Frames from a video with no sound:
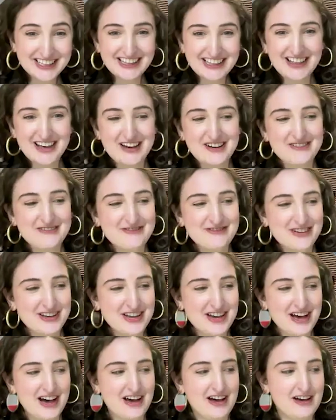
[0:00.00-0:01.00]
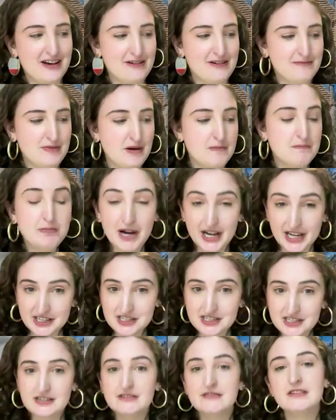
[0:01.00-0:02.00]
love.
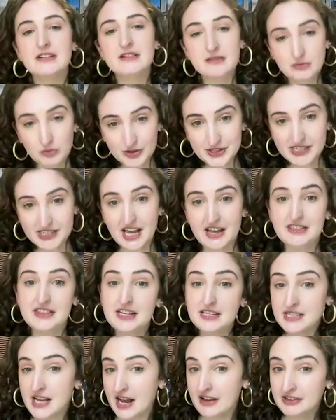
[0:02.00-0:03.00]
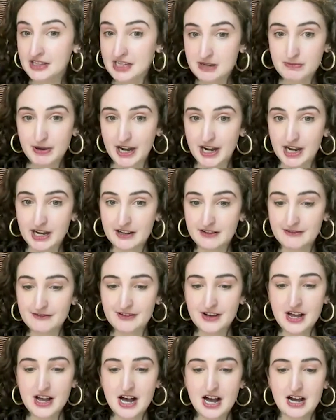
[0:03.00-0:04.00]
But once again, that's highly competitive.
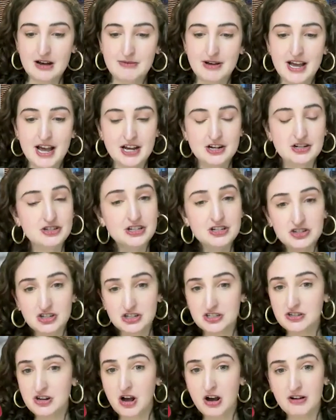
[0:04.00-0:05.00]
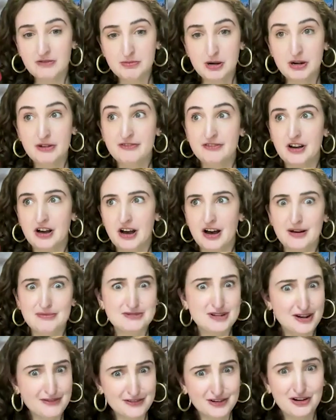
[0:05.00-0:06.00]
I actually just hopped
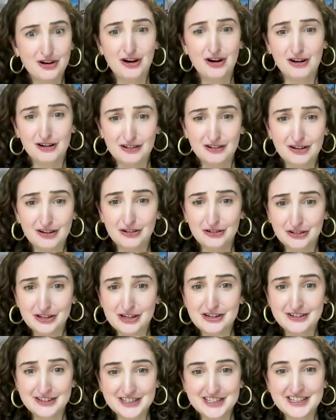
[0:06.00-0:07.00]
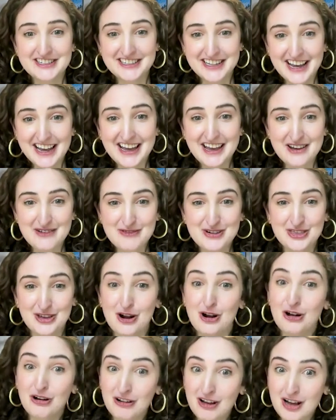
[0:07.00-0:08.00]
off a call earlier today with
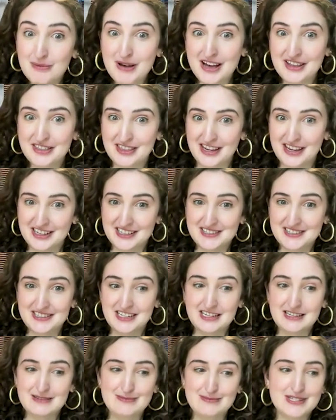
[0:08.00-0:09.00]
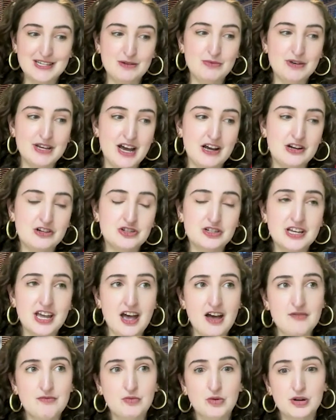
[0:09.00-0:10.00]
our club athletics teams, and we actually
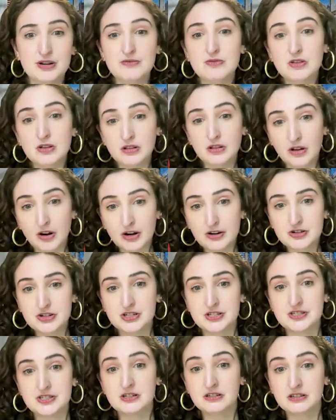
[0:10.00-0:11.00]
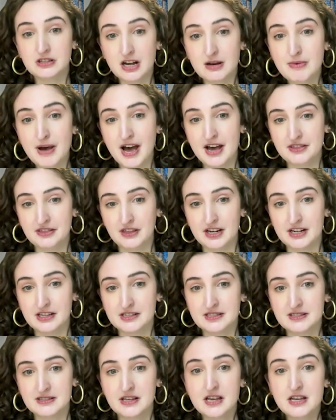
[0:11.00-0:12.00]
have one of the largest club
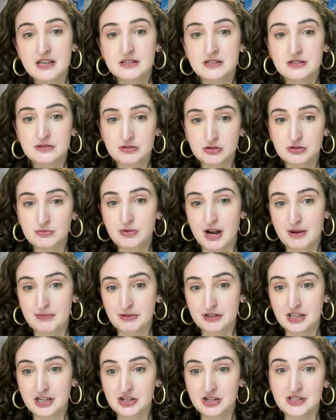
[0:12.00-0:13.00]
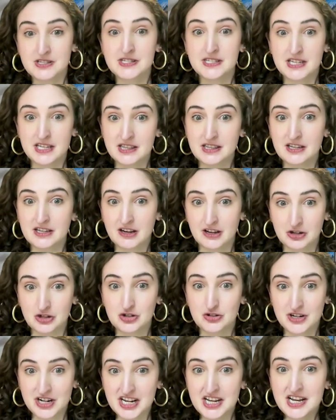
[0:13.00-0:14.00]
athletics student populations in the
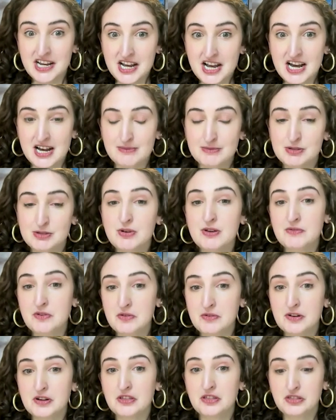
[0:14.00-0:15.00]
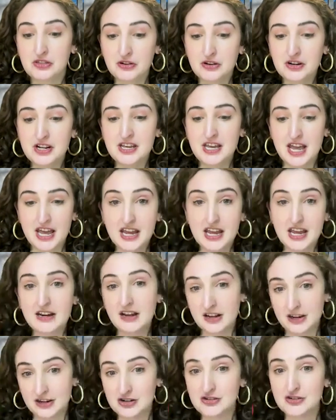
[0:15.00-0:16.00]
country. So we have over
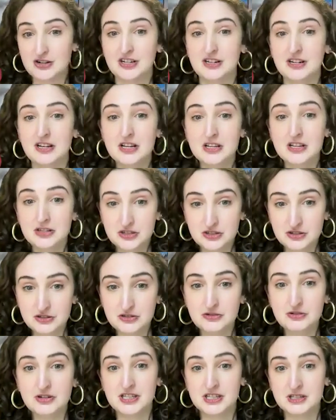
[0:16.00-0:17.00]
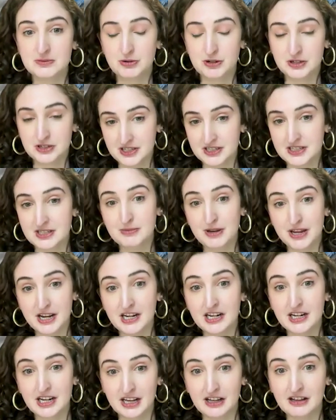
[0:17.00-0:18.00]
3,800 students
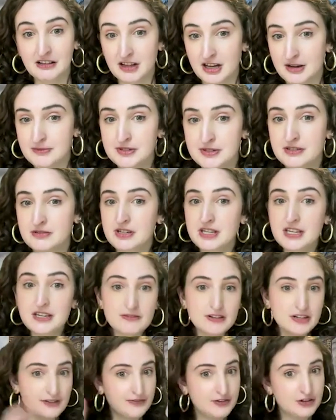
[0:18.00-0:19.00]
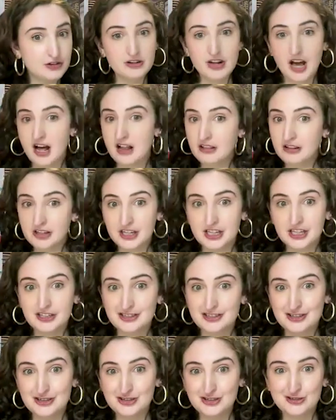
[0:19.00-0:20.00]
participating in clubs. So even if you're not looking
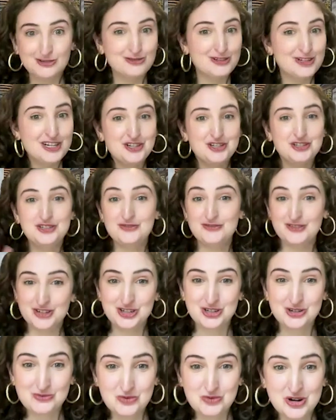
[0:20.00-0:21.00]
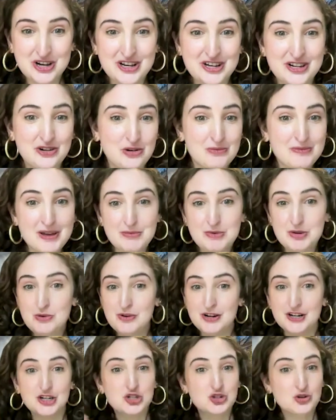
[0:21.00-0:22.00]
to do Division I, or maybe you
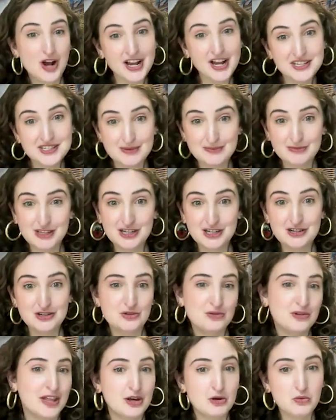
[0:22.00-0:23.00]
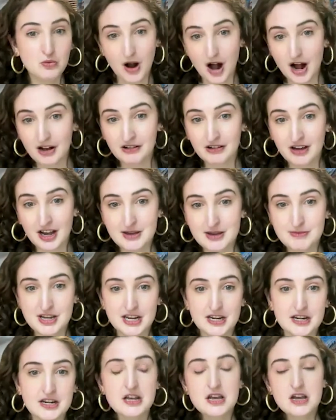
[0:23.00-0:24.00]
want to try something new like rock
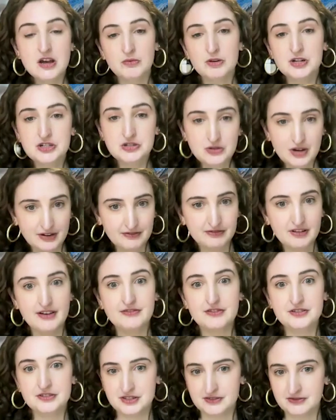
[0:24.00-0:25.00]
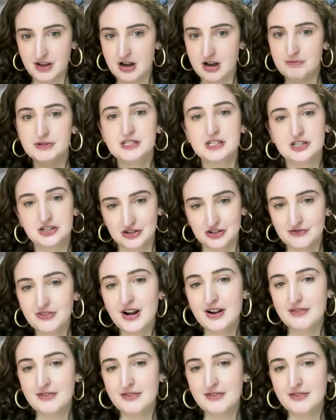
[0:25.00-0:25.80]
climbing, we do have levels of competition for